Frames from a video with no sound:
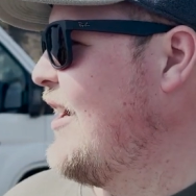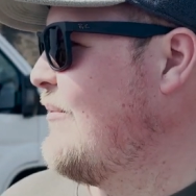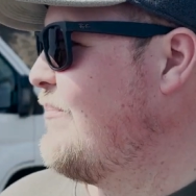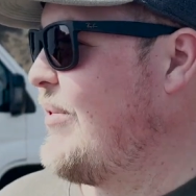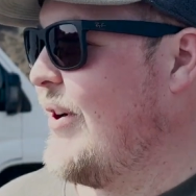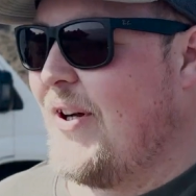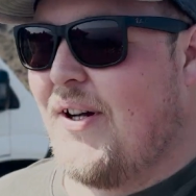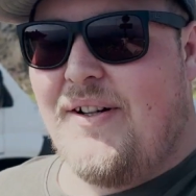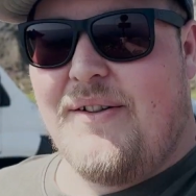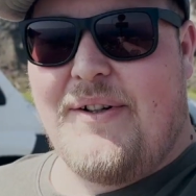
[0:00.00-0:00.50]

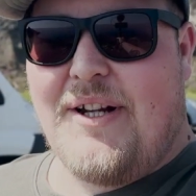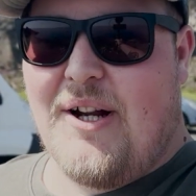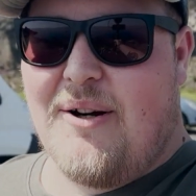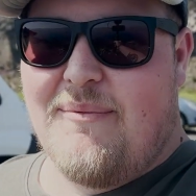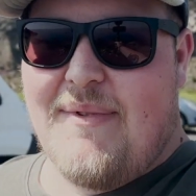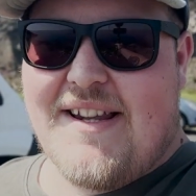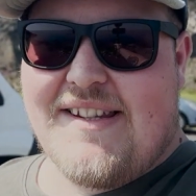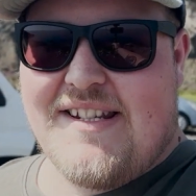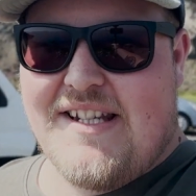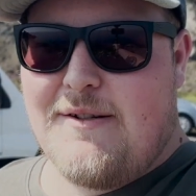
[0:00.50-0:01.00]
But we got a
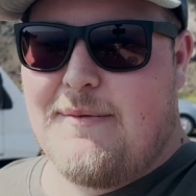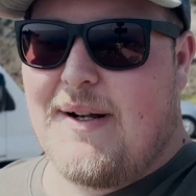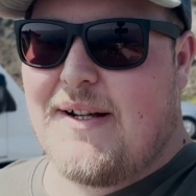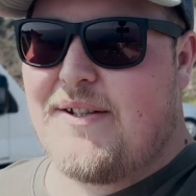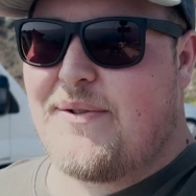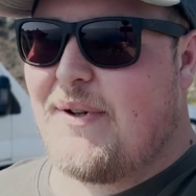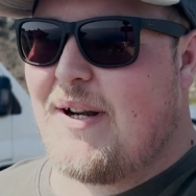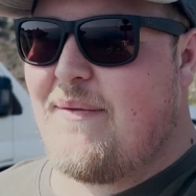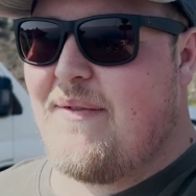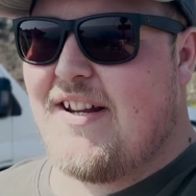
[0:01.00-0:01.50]
message about
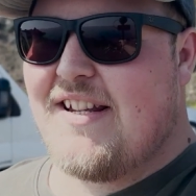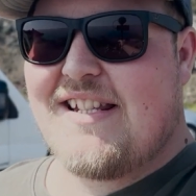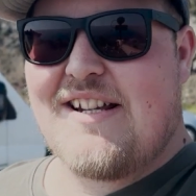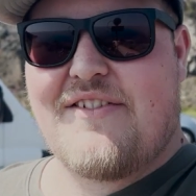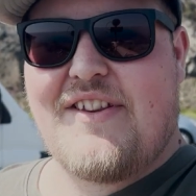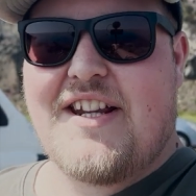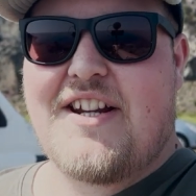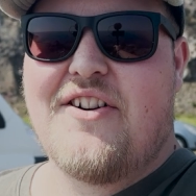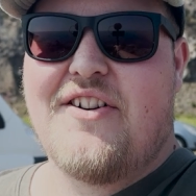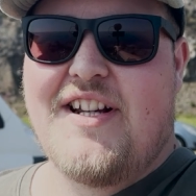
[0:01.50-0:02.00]
20 minutes
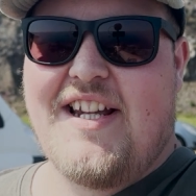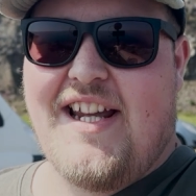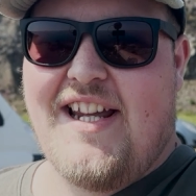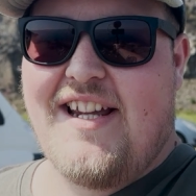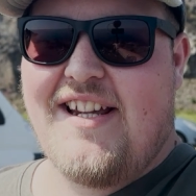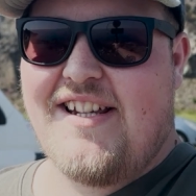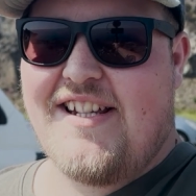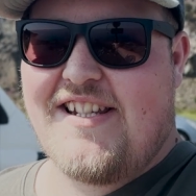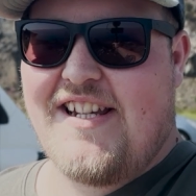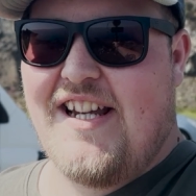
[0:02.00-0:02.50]
after they got
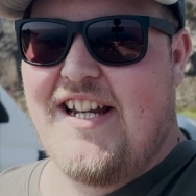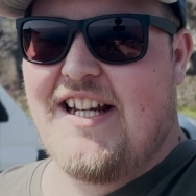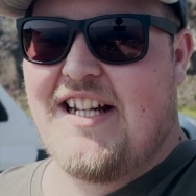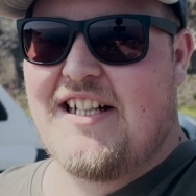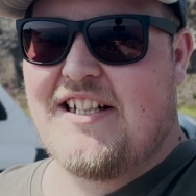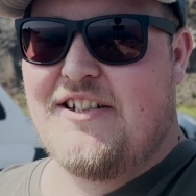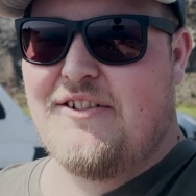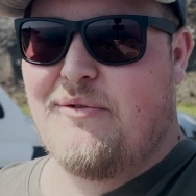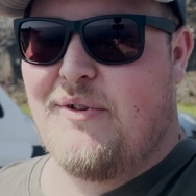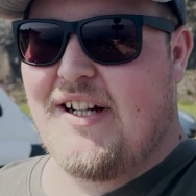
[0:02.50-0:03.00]
here saying,
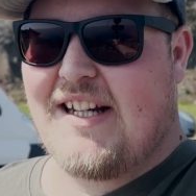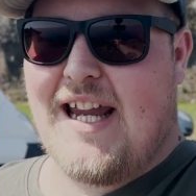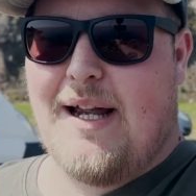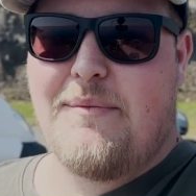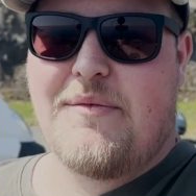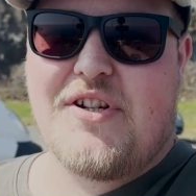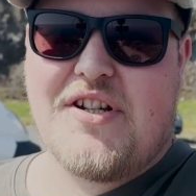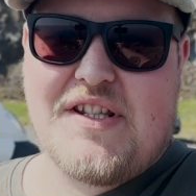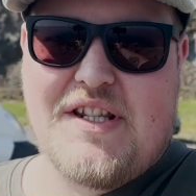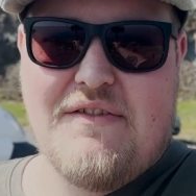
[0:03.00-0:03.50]
we're
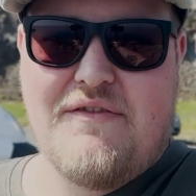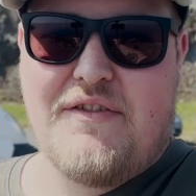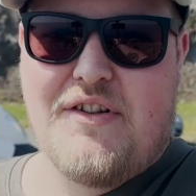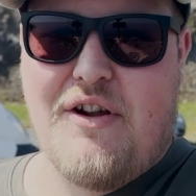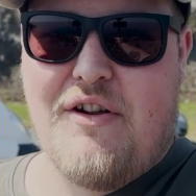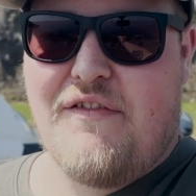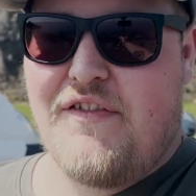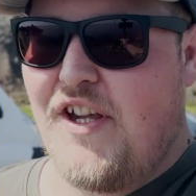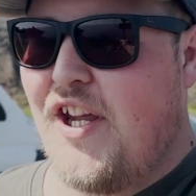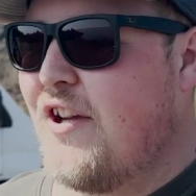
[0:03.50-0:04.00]
camped just in
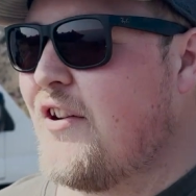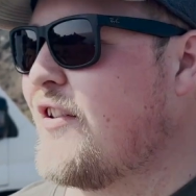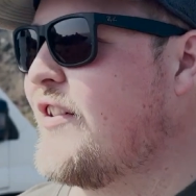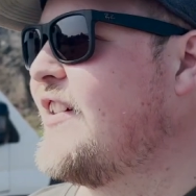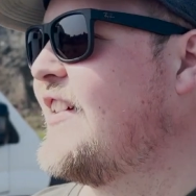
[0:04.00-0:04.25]
view of you.